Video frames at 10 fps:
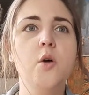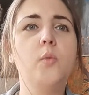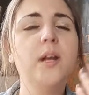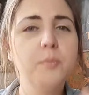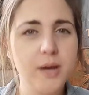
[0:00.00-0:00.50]

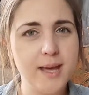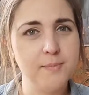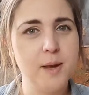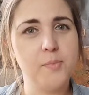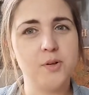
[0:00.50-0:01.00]
what I put in
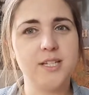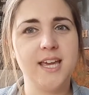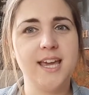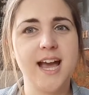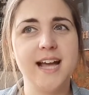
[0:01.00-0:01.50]
my
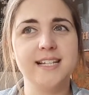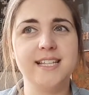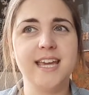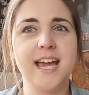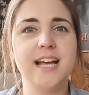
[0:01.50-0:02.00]
body and
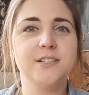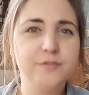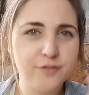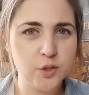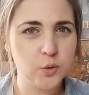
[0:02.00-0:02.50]
seeing it as
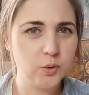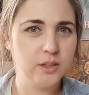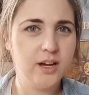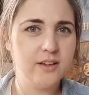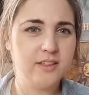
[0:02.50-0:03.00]

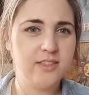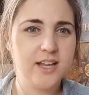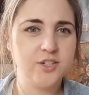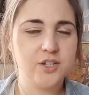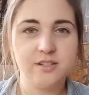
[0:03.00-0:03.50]
fuel other
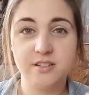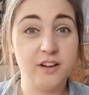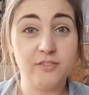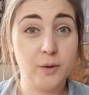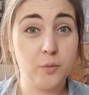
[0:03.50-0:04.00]
than just
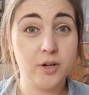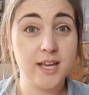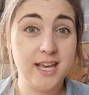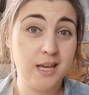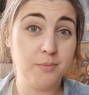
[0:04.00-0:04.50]
stuff I want
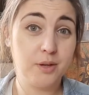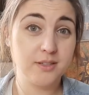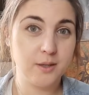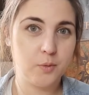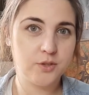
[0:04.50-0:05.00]
to eat
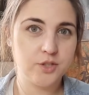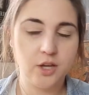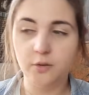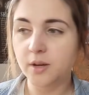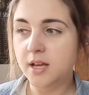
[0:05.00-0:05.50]
because I want
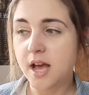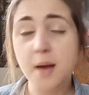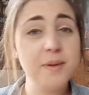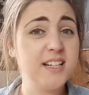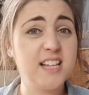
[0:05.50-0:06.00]
to.
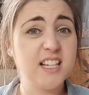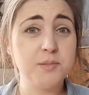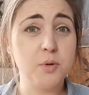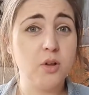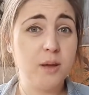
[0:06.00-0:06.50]
I'm being
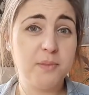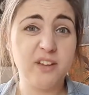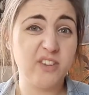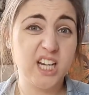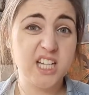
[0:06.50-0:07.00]
sensible, I'm
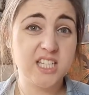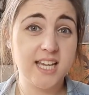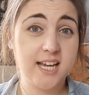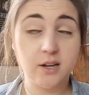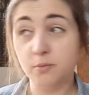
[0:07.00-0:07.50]
being
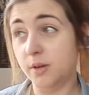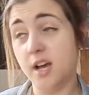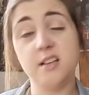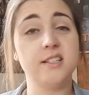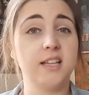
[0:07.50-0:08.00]
realistic. We
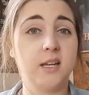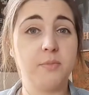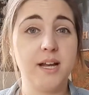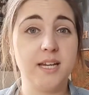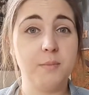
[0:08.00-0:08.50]
are still in a
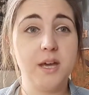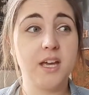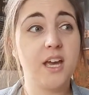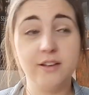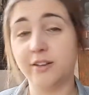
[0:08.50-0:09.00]

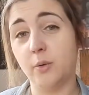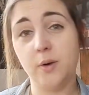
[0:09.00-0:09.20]
pandemic. If I